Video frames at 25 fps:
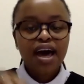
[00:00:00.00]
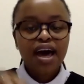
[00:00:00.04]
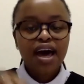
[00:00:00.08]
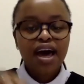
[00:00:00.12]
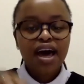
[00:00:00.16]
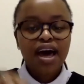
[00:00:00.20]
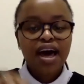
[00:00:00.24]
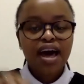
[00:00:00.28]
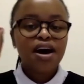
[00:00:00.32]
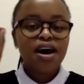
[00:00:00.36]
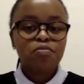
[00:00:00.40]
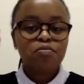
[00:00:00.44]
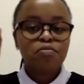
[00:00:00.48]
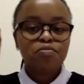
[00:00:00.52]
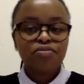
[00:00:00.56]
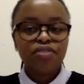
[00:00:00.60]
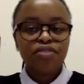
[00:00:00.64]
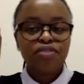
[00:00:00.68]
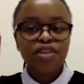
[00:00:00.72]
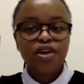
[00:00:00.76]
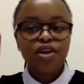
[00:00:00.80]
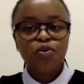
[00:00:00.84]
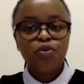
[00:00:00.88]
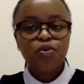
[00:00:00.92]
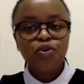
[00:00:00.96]

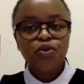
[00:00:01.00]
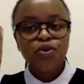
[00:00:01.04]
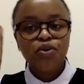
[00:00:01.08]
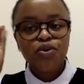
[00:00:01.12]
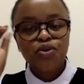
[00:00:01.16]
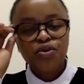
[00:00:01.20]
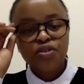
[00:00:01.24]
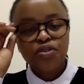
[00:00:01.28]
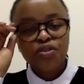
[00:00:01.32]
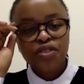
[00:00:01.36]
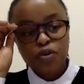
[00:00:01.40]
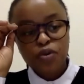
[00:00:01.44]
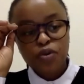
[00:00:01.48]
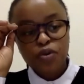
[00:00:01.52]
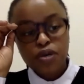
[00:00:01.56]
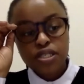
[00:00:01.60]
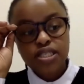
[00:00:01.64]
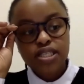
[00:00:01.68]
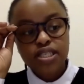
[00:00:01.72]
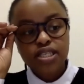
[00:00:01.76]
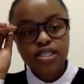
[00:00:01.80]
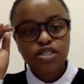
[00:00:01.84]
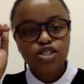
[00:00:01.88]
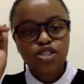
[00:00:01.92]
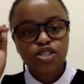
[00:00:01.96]
there was this
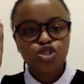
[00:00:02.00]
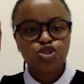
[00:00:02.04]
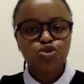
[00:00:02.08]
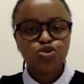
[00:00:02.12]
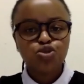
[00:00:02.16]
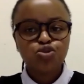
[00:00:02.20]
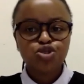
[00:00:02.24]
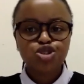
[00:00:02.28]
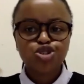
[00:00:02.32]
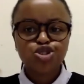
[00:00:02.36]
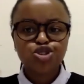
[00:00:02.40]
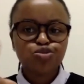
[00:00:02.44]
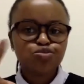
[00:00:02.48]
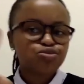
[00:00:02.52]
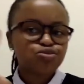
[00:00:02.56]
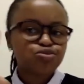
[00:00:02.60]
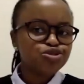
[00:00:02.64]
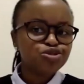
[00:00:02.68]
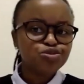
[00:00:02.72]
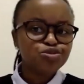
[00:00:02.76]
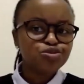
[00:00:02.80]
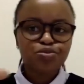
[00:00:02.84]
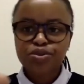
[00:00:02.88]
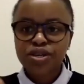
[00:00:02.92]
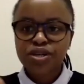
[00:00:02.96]
YouTube group
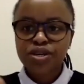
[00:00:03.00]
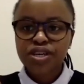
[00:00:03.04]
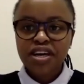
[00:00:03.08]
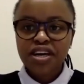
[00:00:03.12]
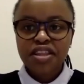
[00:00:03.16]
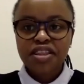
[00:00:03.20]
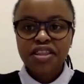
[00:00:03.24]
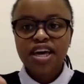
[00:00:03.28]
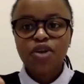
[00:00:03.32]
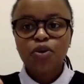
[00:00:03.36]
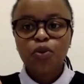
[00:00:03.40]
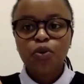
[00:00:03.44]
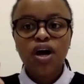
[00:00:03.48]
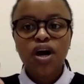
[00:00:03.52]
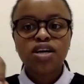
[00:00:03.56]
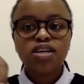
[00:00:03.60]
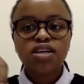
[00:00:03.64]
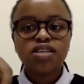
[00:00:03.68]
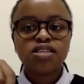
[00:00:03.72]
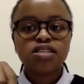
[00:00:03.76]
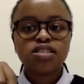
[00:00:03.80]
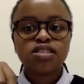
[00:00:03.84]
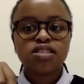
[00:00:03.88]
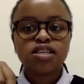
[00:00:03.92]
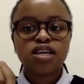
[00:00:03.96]
that
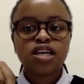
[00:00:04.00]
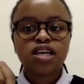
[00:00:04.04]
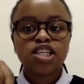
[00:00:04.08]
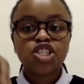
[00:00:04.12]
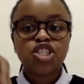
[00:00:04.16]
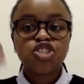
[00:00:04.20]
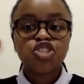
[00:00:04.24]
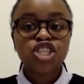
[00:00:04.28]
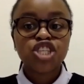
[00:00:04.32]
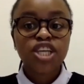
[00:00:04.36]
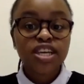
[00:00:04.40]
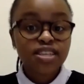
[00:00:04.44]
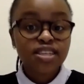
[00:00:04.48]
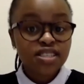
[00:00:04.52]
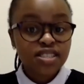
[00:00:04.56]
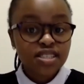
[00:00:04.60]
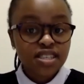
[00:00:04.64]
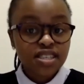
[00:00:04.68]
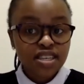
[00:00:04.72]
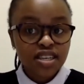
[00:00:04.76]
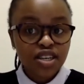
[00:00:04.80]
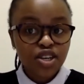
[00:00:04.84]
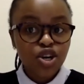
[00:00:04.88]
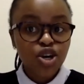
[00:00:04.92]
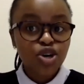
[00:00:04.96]
was
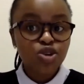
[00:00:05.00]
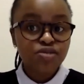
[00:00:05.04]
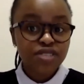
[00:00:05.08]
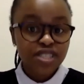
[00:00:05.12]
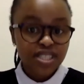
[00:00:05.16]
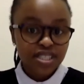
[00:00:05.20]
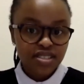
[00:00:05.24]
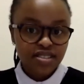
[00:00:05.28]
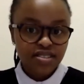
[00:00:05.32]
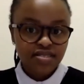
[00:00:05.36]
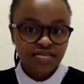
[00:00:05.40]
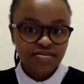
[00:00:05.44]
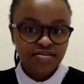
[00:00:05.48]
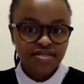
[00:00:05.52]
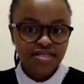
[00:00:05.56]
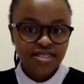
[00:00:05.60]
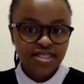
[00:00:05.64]
chasing Coney,